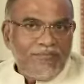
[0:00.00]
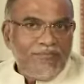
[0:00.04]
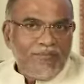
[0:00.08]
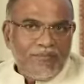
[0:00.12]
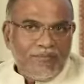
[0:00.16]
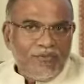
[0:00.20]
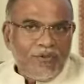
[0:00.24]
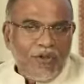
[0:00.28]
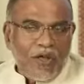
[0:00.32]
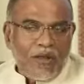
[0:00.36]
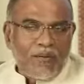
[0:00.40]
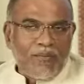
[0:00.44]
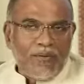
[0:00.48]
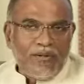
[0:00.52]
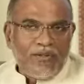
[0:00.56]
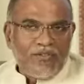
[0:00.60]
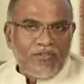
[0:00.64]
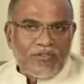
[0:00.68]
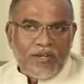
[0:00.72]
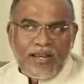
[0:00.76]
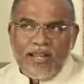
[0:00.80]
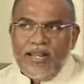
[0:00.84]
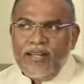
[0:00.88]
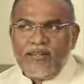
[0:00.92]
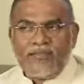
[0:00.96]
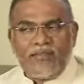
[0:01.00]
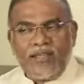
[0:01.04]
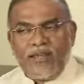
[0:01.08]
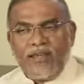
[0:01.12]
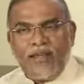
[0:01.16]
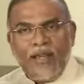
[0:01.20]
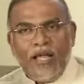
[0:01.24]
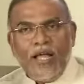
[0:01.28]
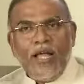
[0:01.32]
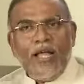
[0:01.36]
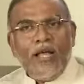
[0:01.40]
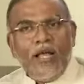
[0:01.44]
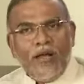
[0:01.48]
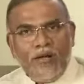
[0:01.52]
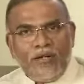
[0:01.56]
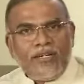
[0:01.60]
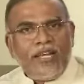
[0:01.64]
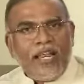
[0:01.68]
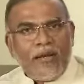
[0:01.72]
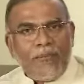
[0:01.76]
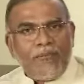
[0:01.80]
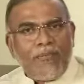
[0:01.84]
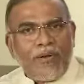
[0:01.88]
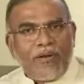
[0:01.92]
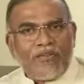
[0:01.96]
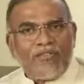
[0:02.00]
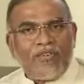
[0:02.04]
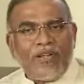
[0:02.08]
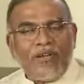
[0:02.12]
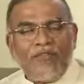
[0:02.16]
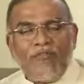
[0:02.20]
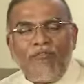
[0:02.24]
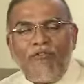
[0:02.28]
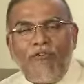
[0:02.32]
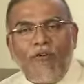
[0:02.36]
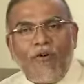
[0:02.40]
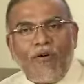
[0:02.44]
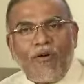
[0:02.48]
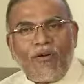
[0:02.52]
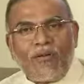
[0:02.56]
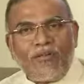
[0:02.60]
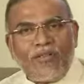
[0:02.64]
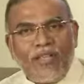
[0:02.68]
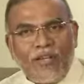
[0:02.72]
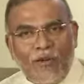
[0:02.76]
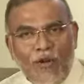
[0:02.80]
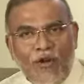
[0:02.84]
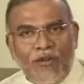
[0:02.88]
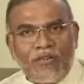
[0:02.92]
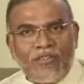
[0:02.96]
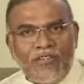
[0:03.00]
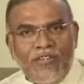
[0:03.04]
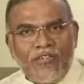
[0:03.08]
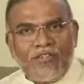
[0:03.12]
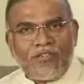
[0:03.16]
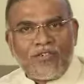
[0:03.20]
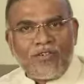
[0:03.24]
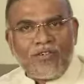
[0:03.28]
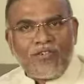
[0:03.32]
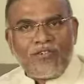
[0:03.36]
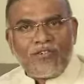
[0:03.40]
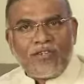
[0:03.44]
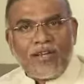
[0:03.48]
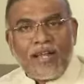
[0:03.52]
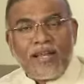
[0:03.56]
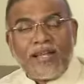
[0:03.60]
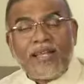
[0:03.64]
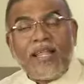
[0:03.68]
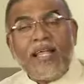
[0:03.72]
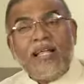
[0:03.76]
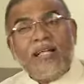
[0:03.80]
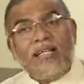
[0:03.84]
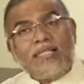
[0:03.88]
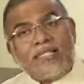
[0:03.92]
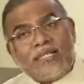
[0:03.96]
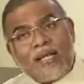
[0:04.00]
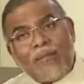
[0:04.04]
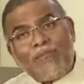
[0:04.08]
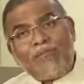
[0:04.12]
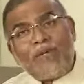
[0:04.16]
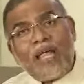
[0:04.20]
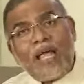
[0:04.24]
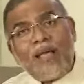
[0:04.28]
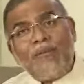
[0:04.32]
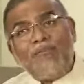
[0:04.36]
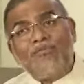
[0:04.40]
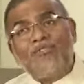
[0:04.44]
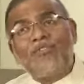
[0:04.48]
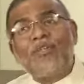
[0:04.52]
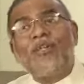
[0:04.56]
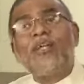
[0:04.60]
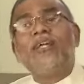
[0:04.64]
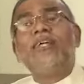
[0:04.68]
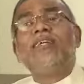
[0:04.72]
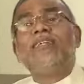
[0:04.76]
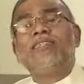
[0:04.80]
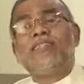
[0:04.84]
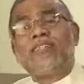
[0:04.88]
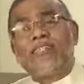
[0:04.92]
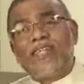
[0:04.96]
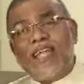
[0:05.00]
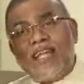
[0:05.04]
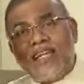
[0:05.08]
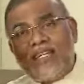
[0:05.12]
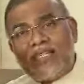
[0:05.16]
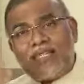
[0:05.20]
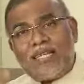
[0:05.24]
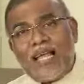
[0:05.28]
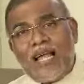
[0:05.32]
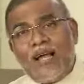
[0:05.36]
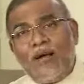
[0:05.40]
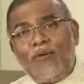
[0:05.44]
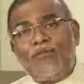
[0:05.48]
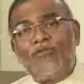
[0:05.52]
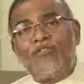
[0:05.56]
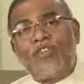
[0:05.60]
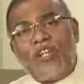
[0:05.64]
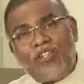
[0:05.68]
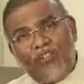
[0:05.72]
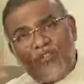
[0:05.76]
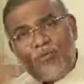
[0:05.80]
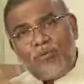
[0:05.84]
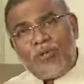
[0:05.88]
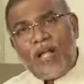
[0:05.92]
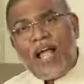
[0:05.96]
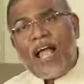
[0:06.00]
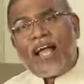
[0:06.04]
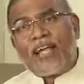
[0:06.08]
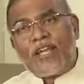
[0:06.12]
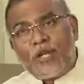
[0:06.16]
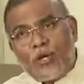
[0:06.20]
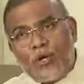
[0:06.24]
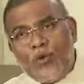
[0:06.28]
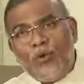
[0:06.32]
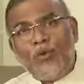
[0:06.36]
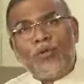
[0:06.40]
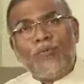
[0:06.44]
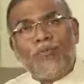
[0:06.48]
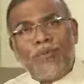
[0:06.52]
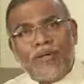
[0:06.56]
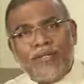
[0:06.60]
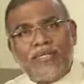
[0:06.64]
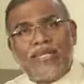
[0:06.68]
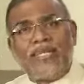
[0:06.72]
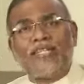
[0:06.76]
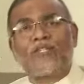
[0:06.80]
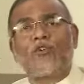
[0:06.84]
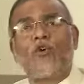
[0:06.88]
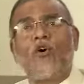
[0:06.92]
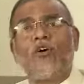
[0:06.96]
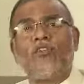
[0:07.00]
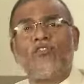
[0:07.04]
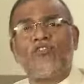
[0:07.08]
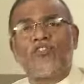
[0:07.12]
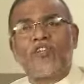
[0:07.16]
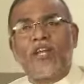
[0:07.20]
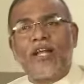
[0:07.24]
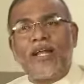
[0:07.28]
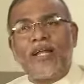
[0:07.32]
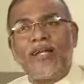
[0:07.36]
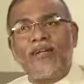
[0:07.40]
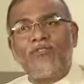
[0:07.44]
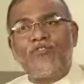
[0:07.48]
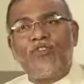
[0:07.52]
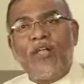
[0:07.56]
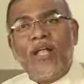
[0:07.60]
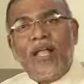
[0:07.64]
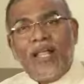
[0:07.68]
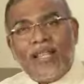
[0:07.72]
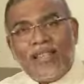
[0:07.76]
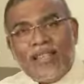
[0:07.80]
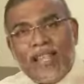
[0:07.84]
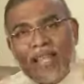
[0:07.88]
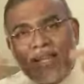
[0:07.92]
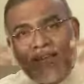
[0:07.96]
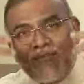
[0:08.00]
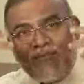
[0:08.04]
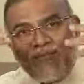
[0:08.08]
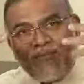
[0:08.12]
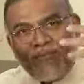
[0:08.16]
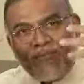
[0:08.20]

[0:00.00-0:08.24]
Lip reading: normal states and 10% for the northeastern state, sometimes states have such acute budget constraints that